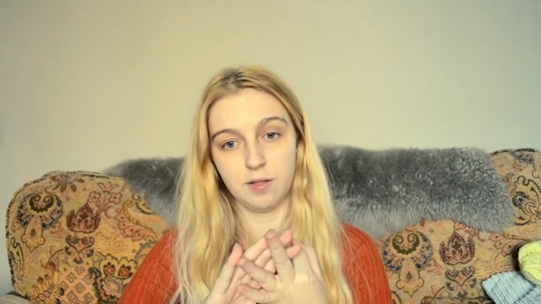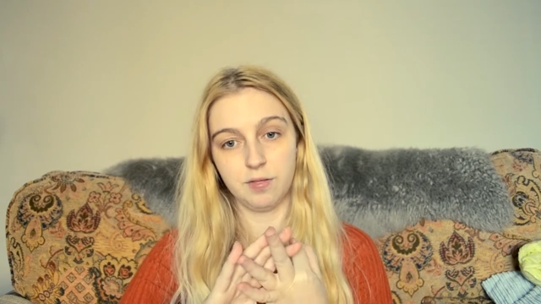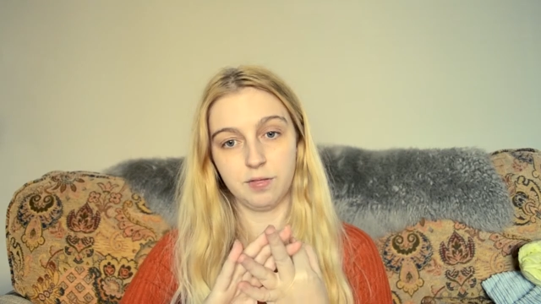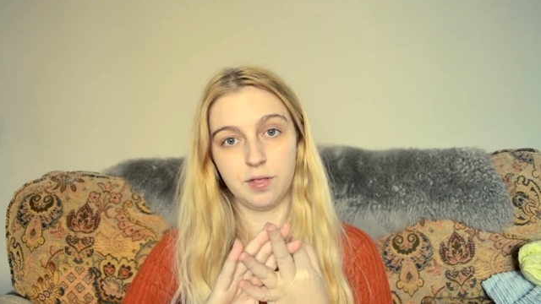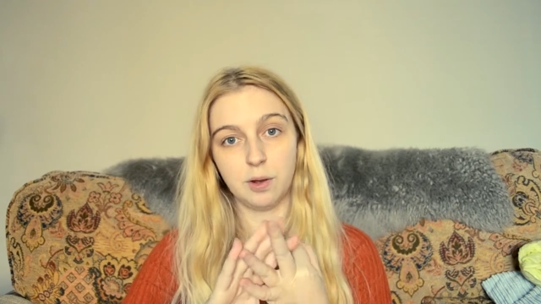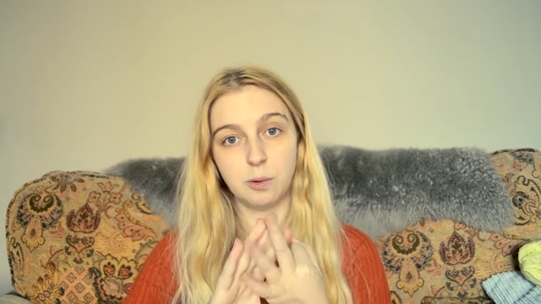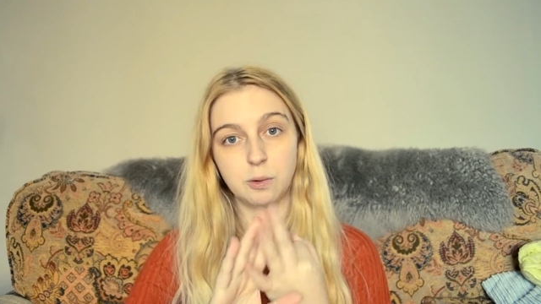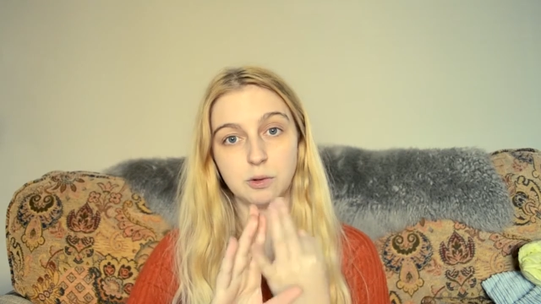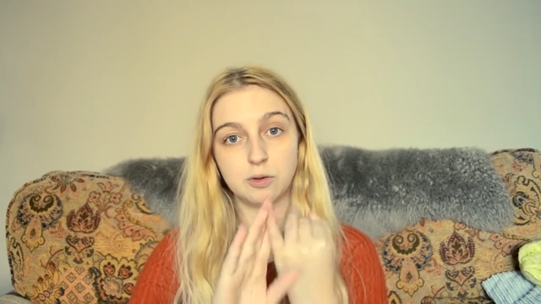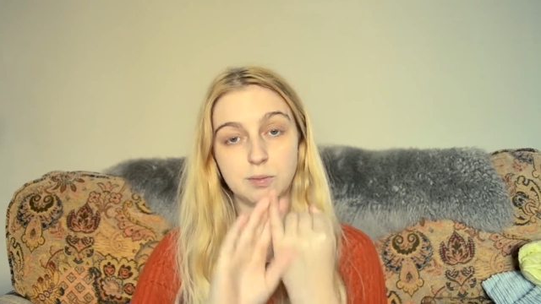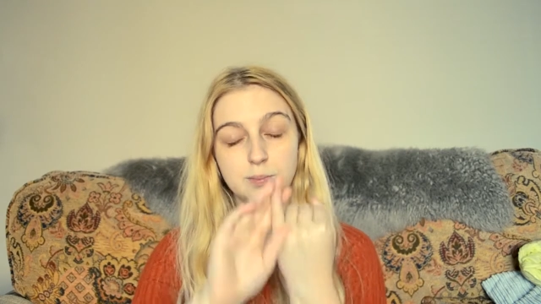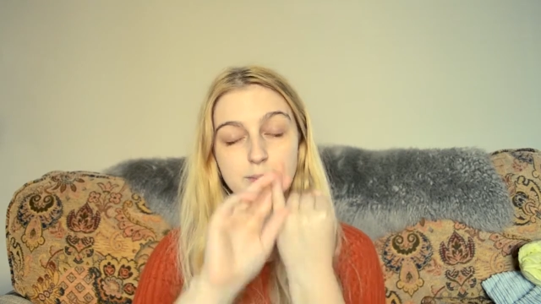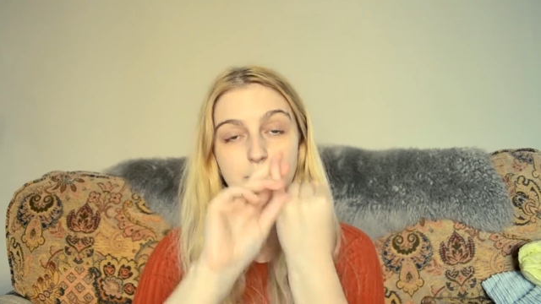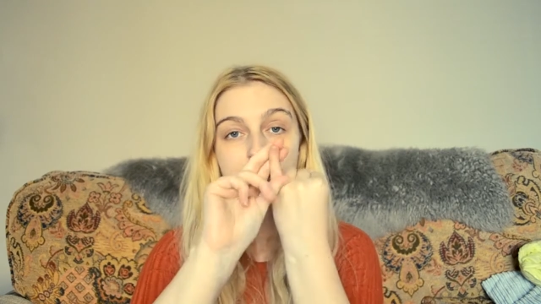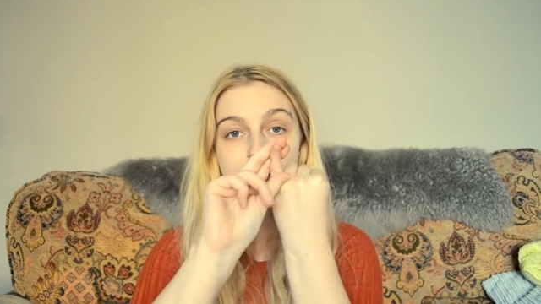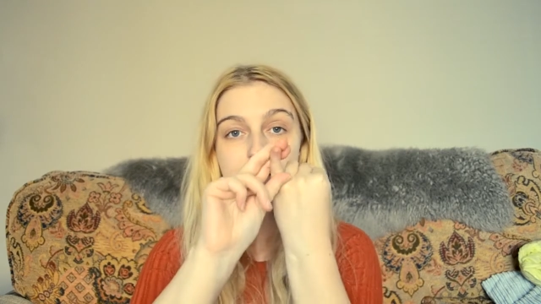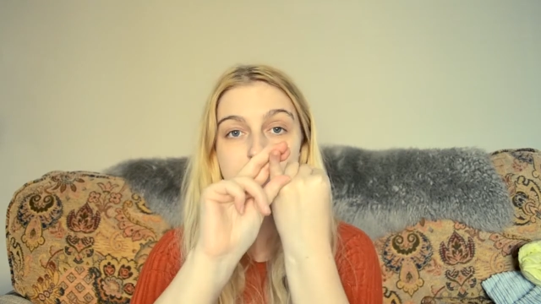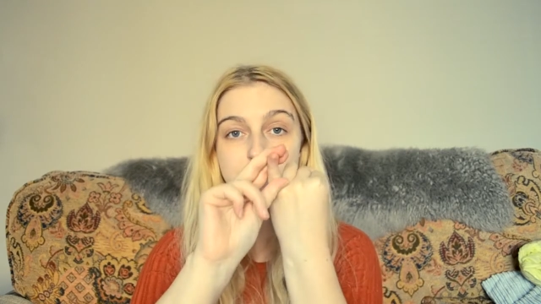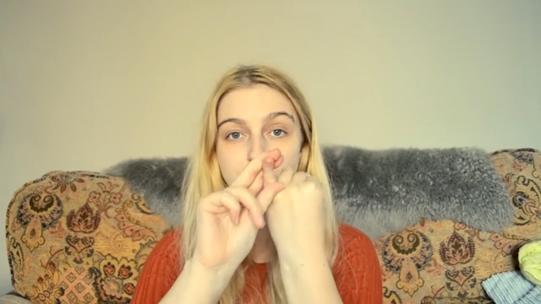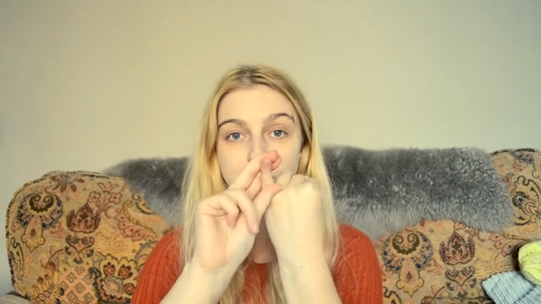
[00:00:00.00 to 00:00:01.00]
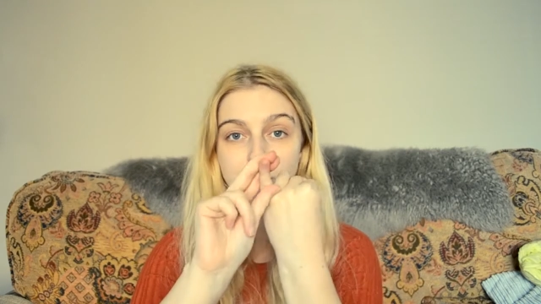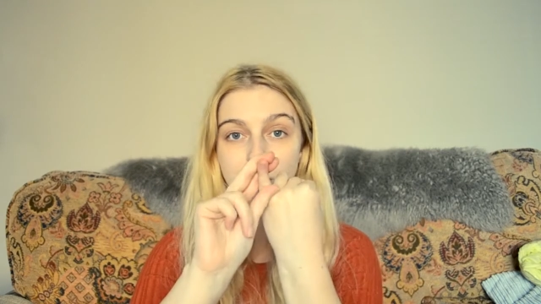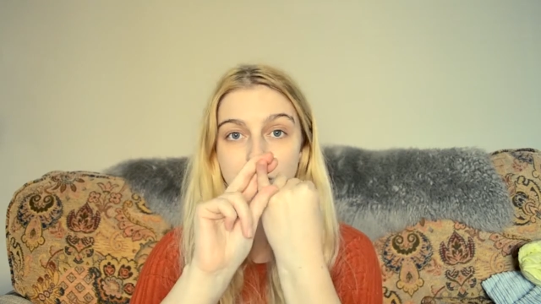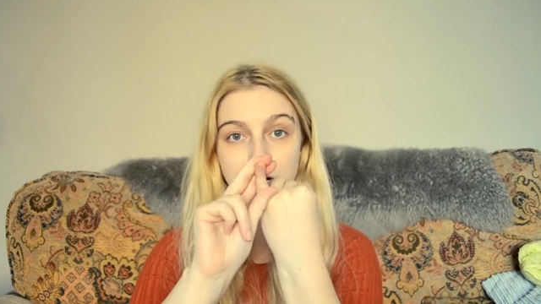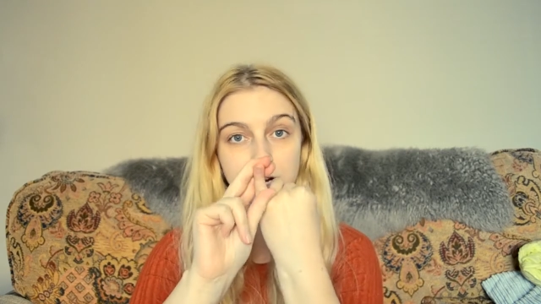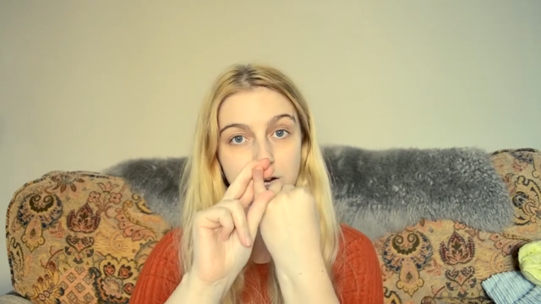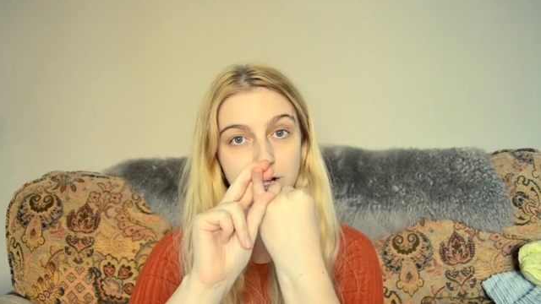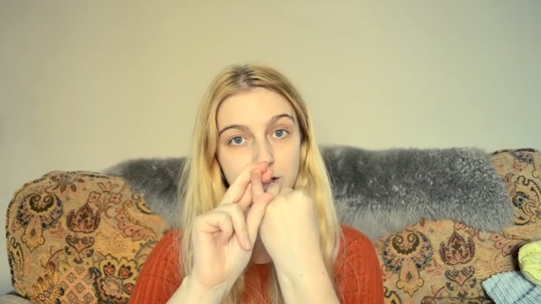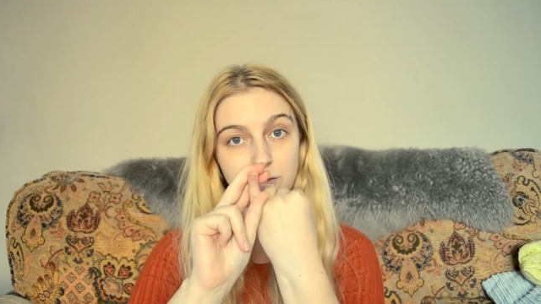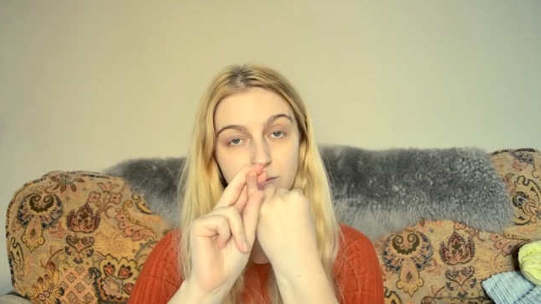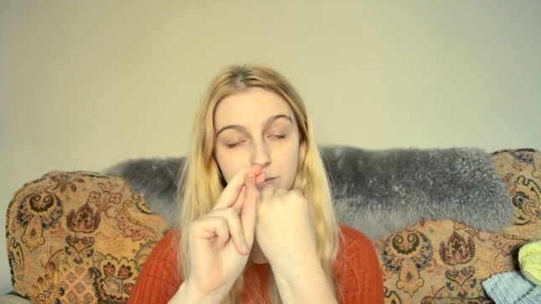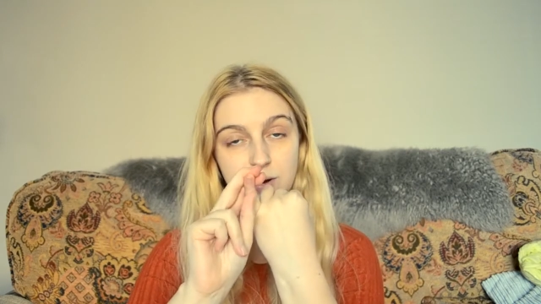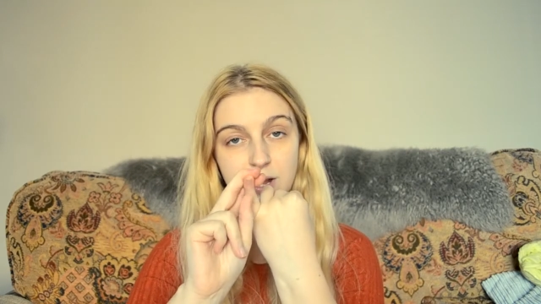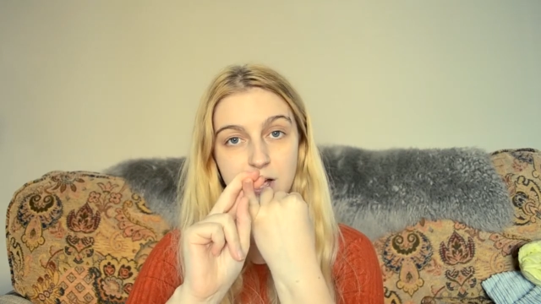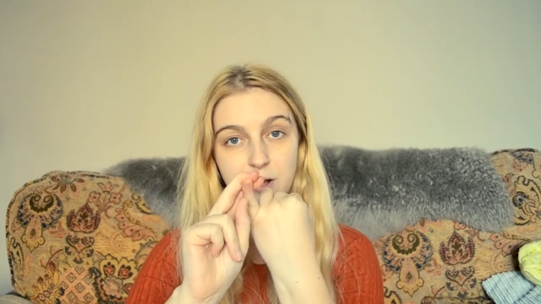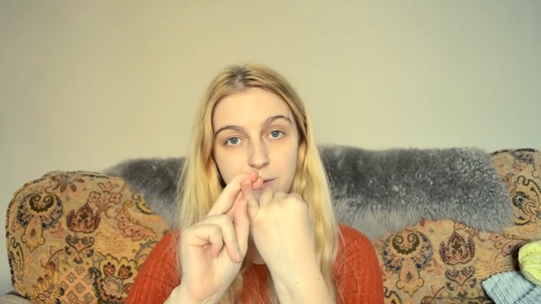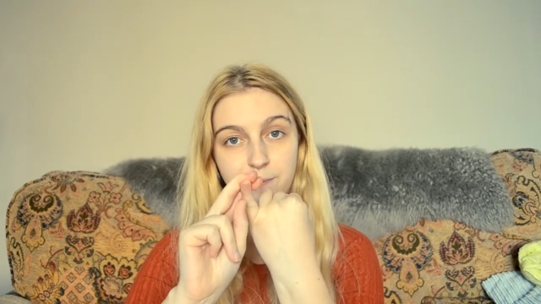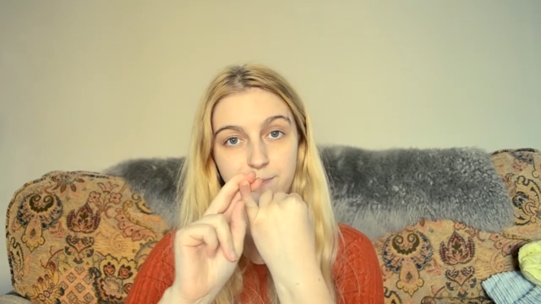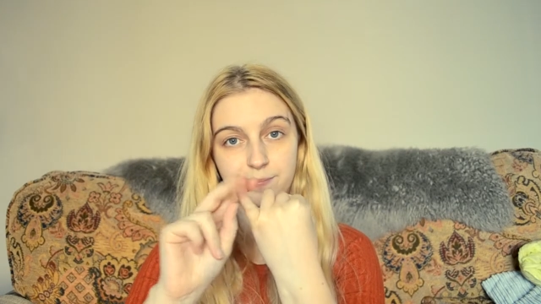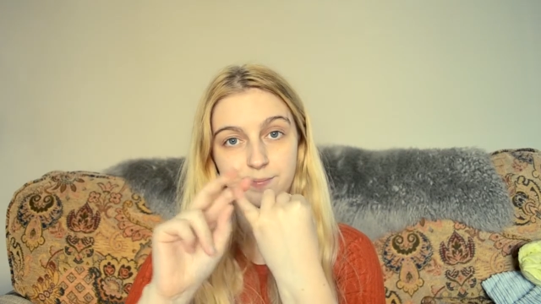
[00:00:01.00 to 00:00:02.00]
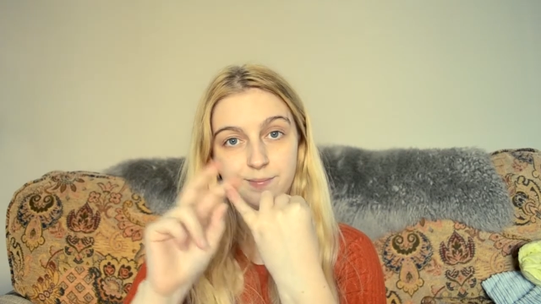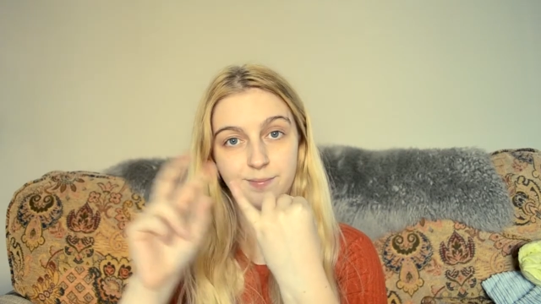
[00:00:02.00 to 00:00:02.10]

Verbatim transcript: there was Mario Sonic at the Rio,